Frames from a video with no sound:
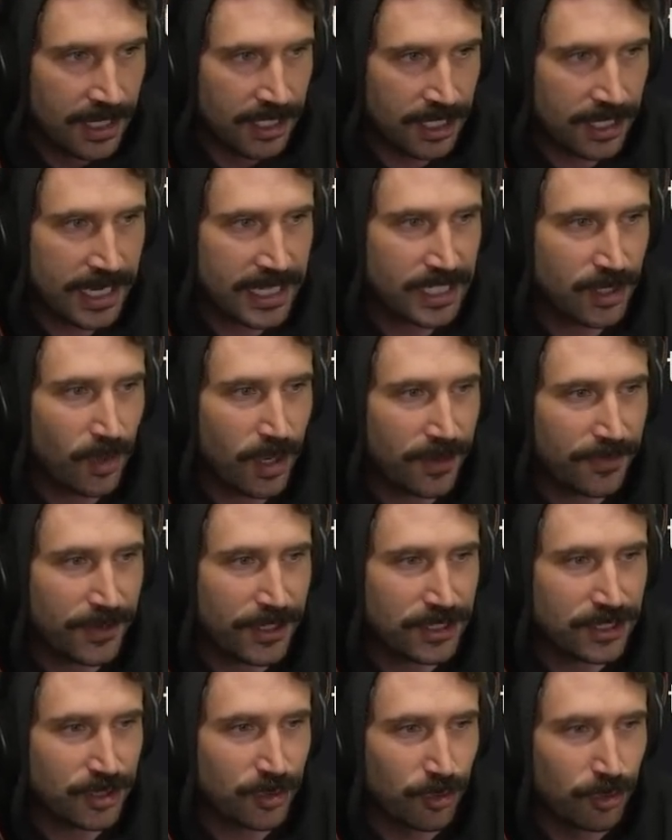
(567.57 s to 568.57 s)
You get to work
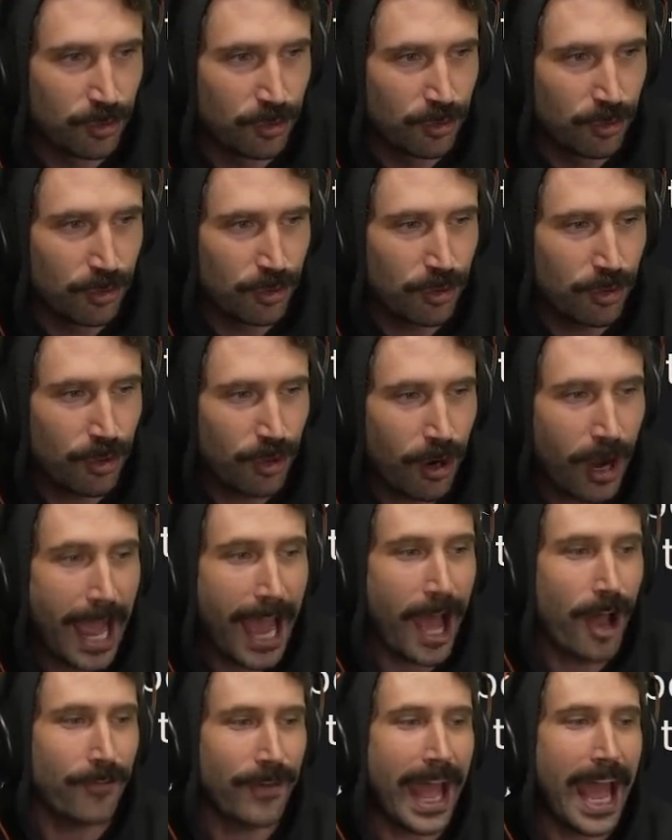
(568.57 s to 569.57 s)
for 12
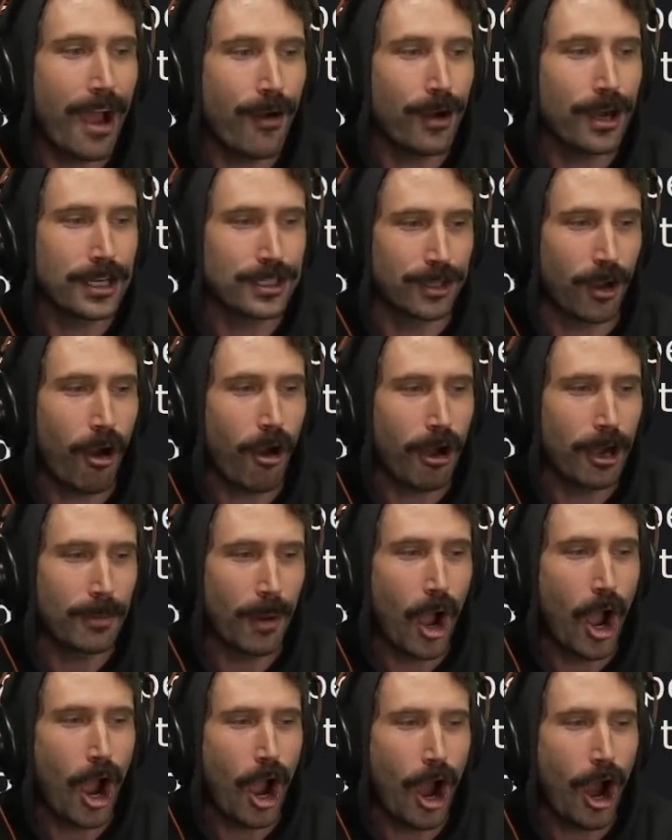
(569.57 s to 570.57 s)
hours
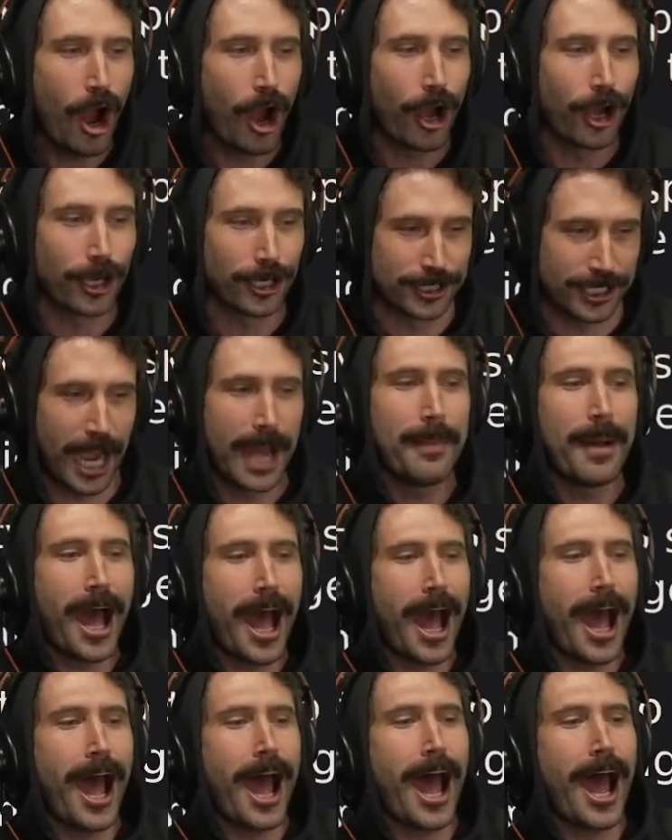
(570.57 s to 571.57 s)
or more. Come
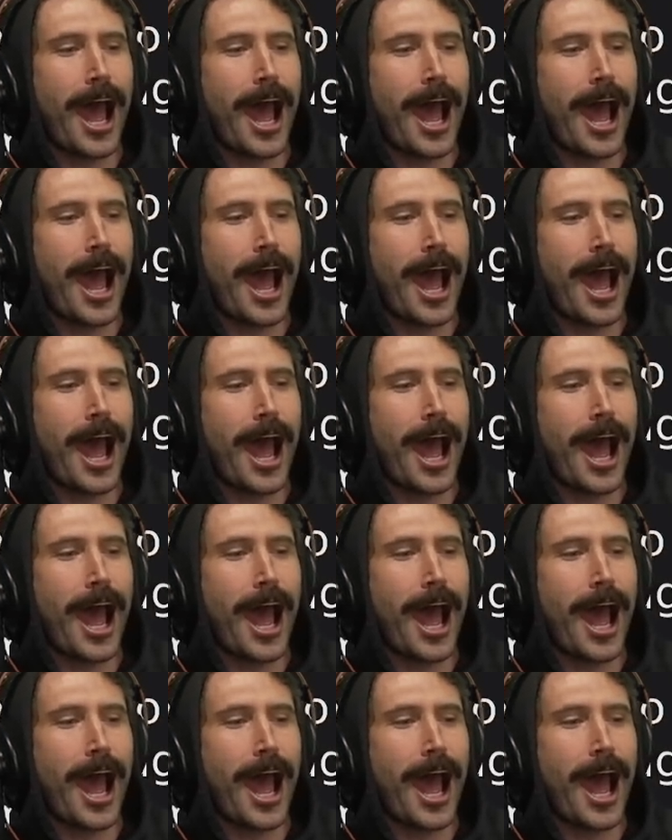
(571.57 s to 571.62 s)
on.